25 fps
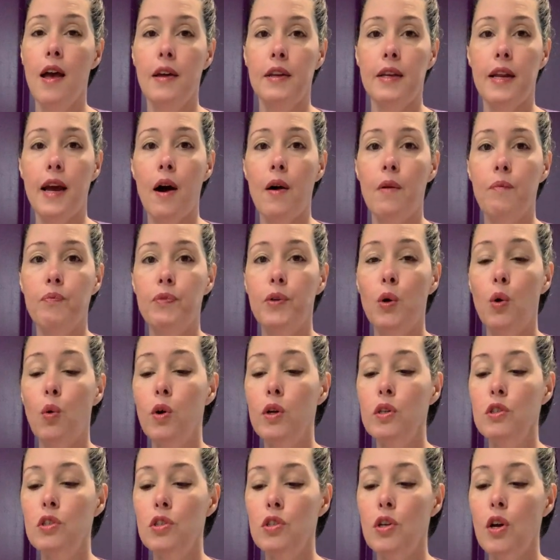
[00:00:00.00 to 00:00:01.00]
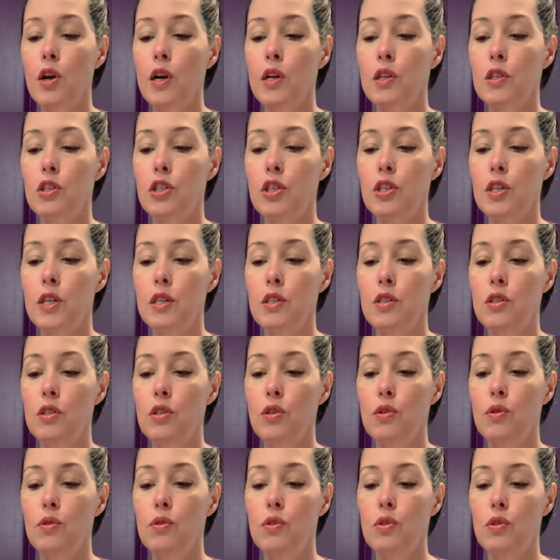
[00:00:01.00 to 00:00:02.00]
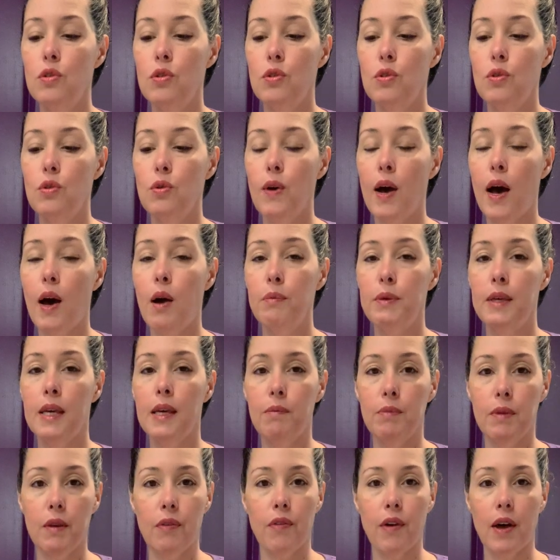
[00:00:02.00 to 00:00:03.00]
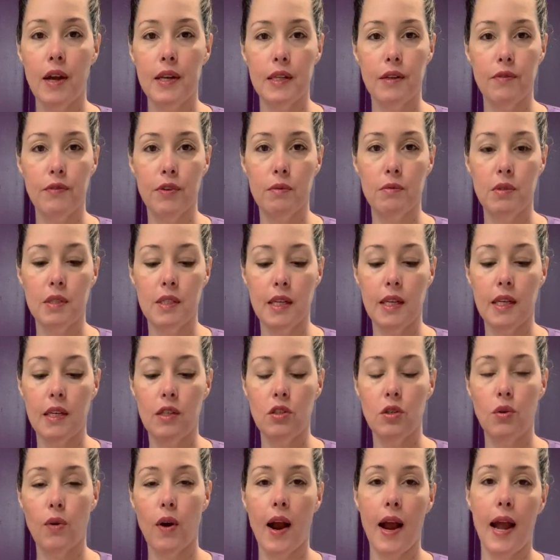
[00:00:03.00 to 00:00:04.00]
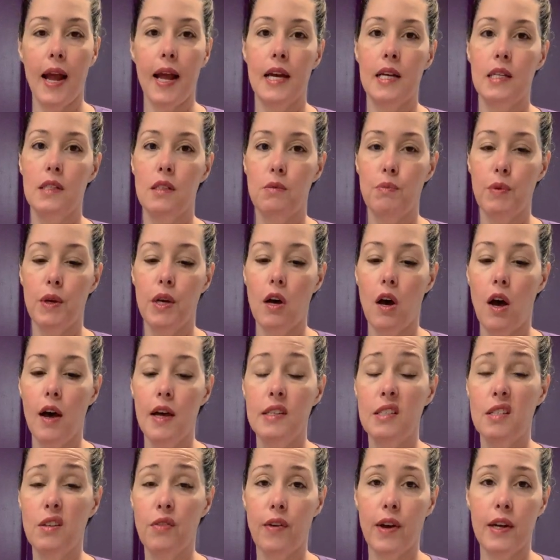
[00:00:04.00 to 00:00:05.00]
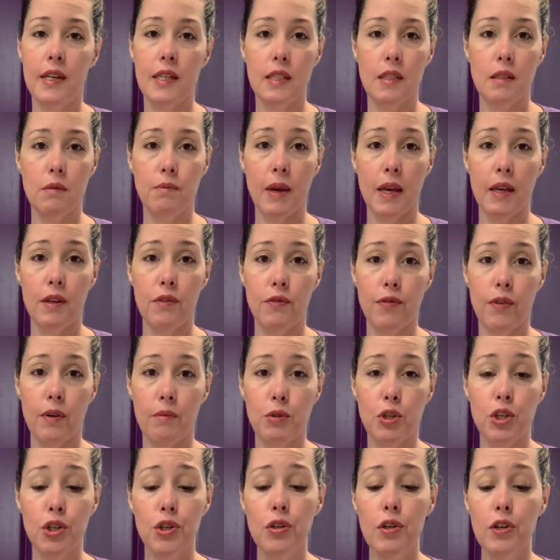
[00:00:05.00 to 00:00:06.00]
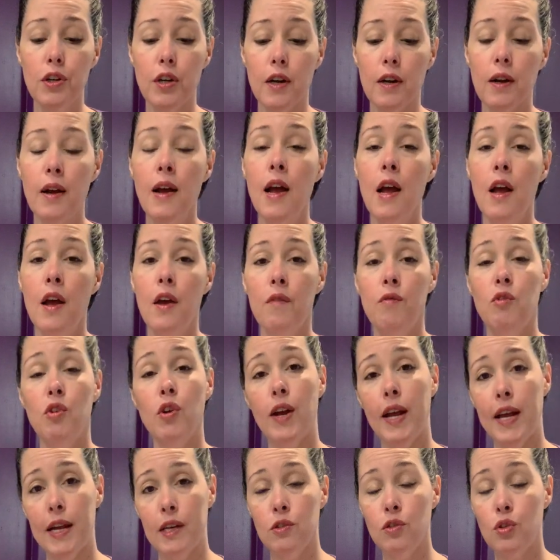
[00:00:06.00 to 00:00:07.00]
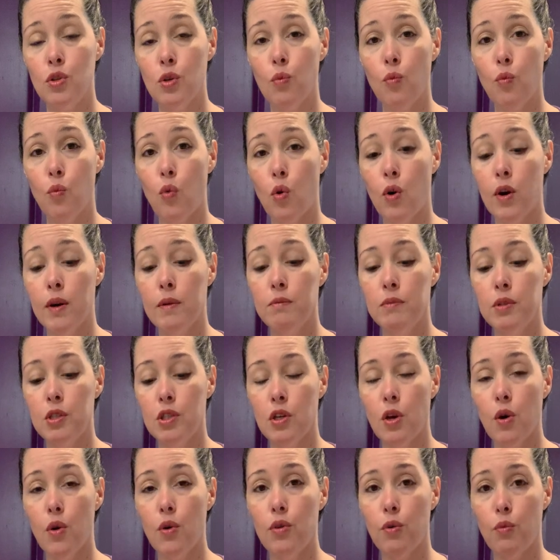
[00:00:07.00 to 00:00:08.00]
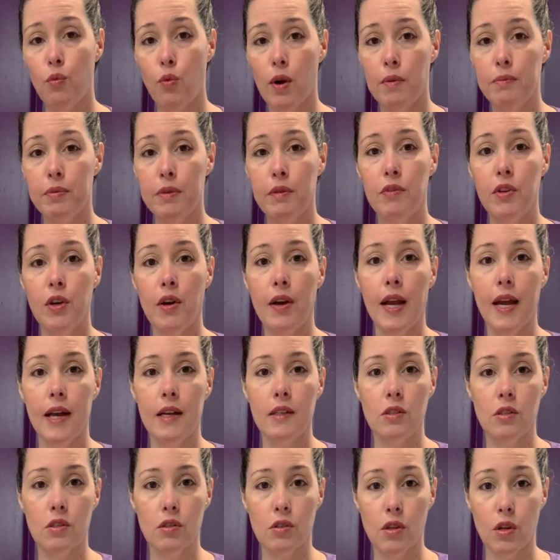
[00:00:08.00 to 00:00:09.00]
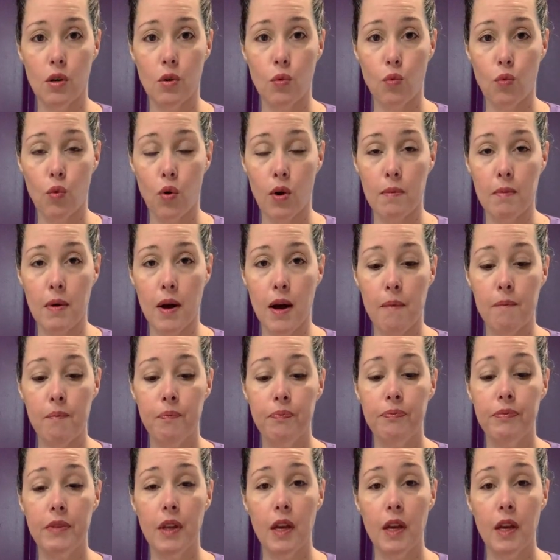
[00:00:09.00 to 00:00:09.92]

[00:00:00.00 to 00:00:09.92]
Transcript: Now, cornstarch is used to help keep the fondant from sticking to our hands. Because the fondant's made from sugar, your hands are warm, so the warmth of your hands is going to warm up